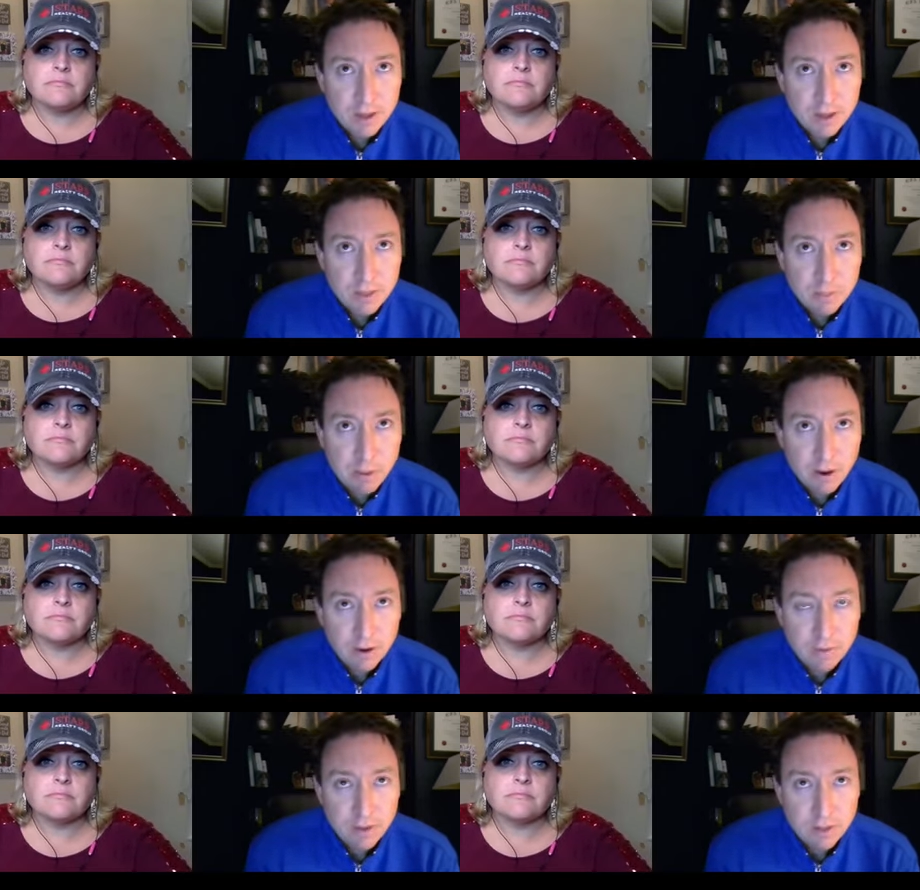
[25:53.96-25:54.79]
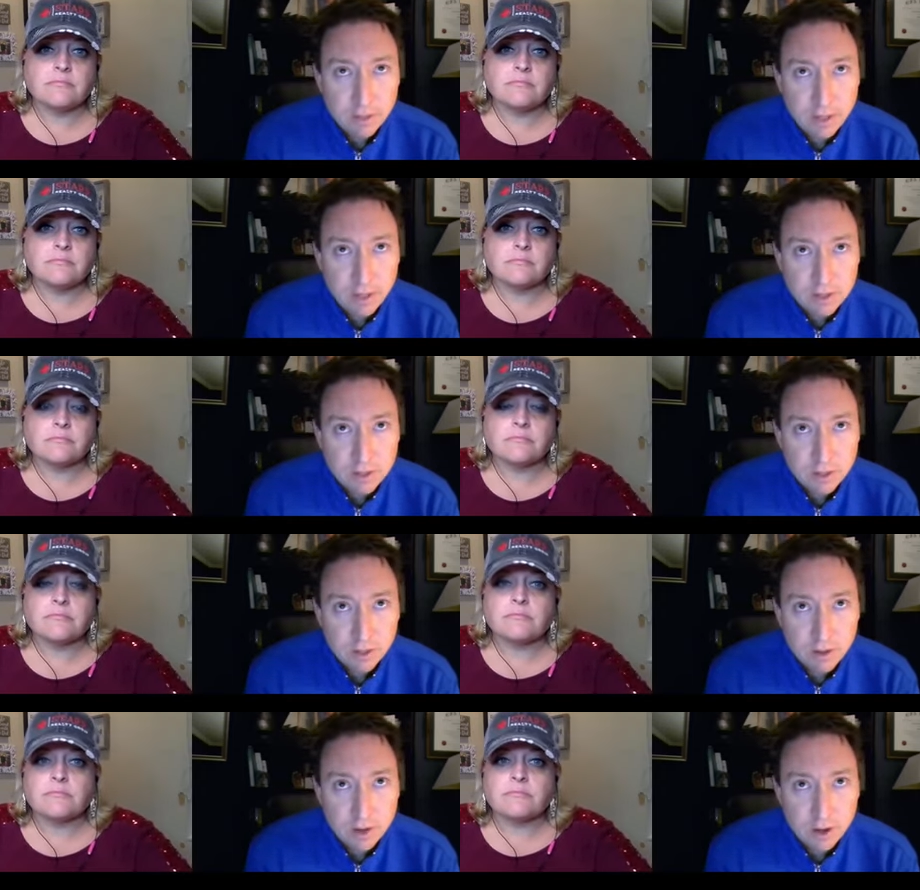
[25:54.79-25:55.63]
Speaker 1: The part of it that's
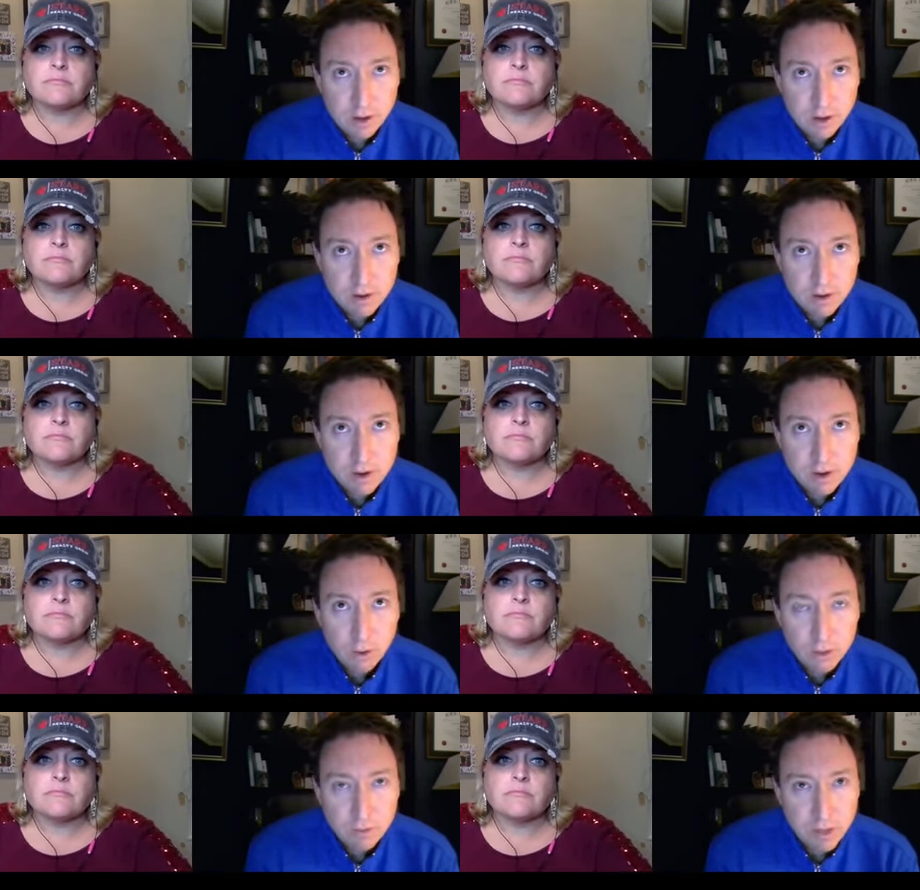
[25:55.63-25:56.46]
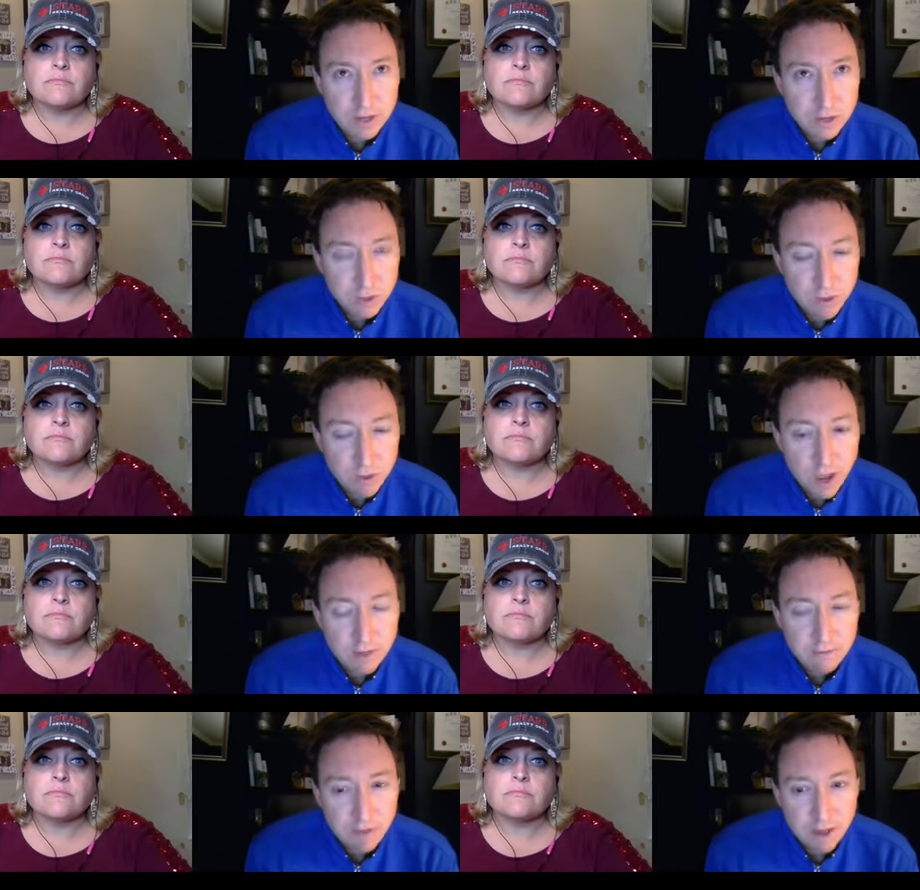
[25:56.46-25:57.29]
unknown if they do
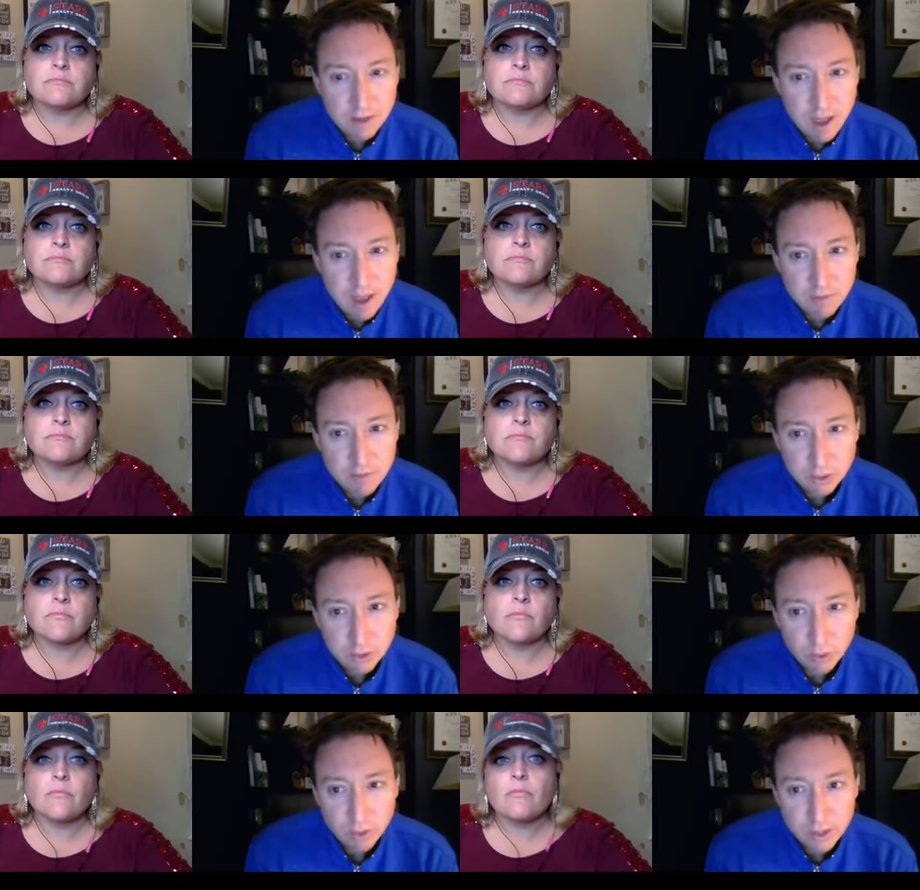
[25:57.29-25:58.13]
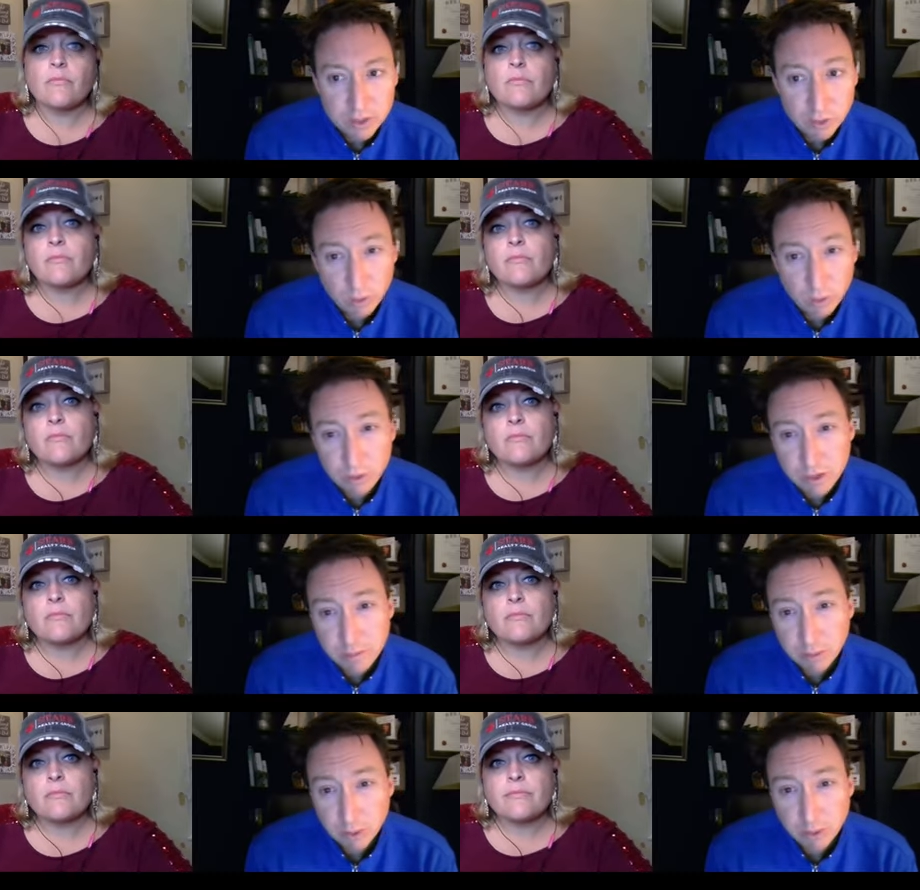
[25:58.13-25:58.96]
not in fact have employees or the
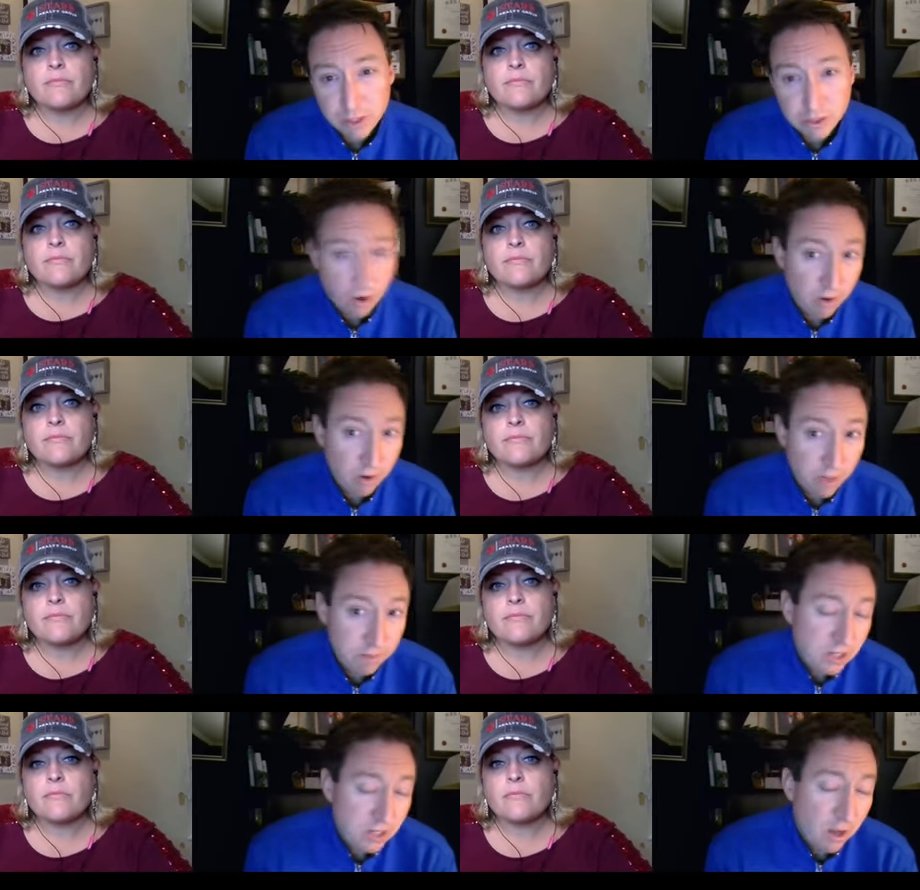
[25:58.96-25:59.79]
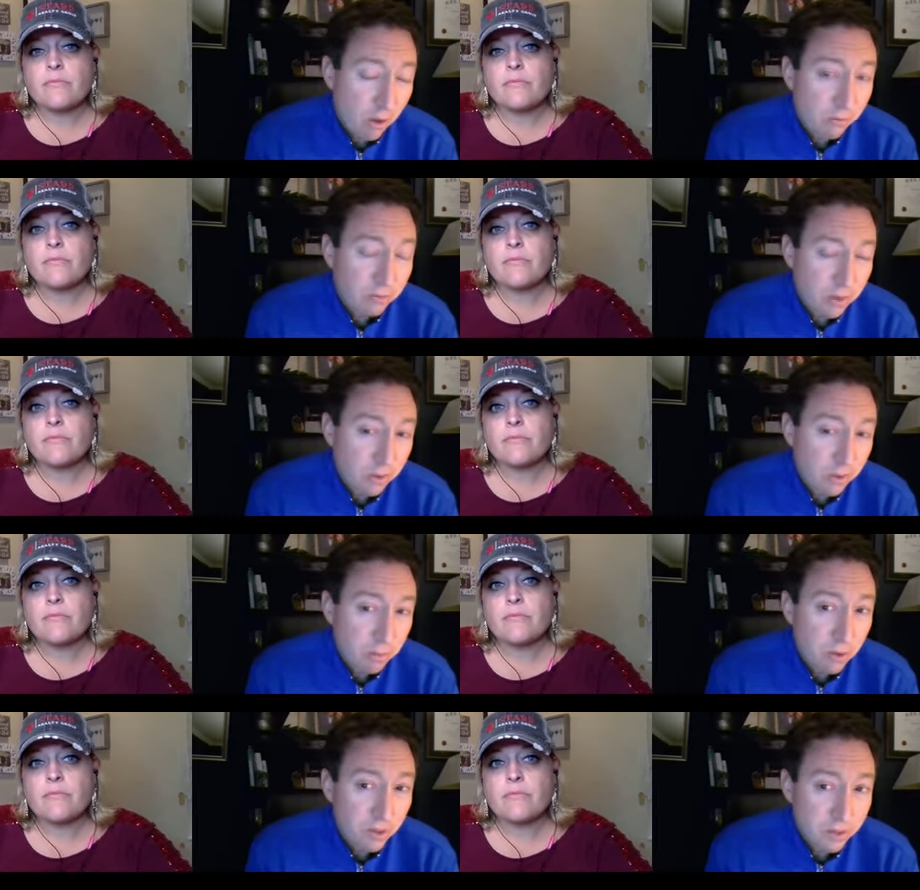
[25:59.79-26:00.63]
employees are themselves and
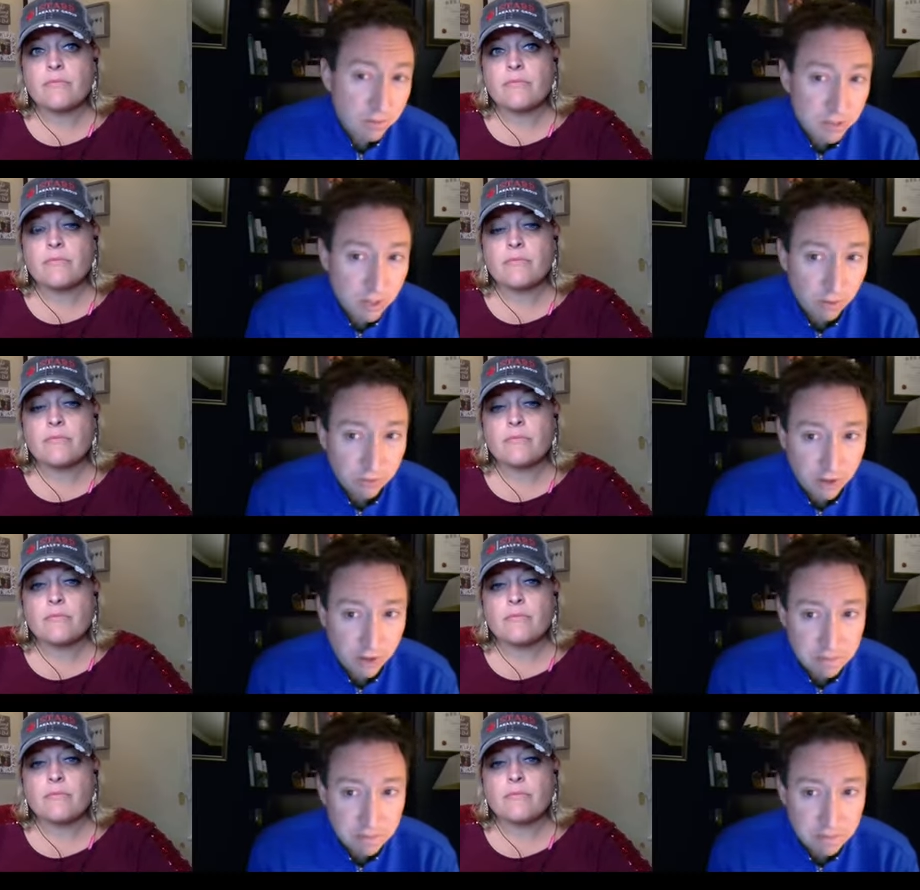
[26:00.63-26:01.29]
they're putting themselves on